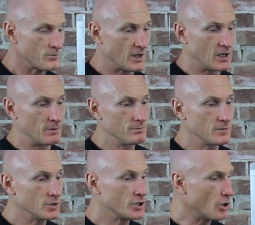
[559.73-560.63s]

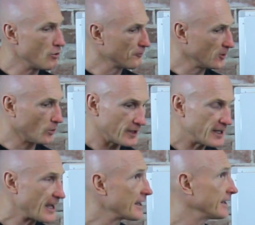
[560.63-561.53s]
Go for
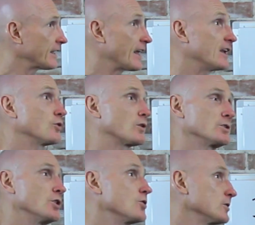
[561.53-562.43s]
organic and or
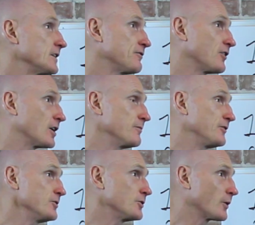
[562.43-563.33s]
locally farmed
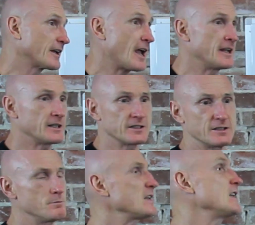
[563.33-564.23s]
food. Organic
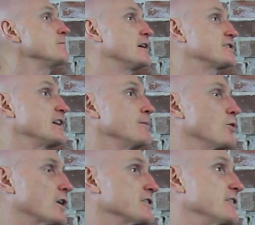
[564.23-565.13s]
doesn't mean much
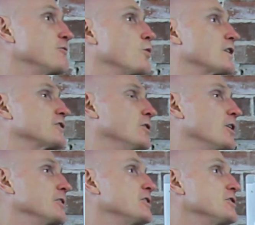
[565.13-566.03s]
anymore because they've worked so
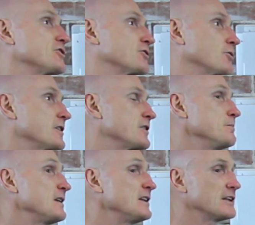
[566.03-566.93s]
hard to destroy the
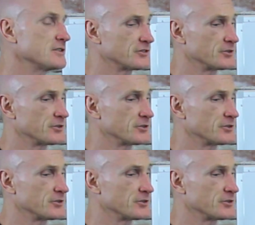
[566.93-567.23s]
meaning of the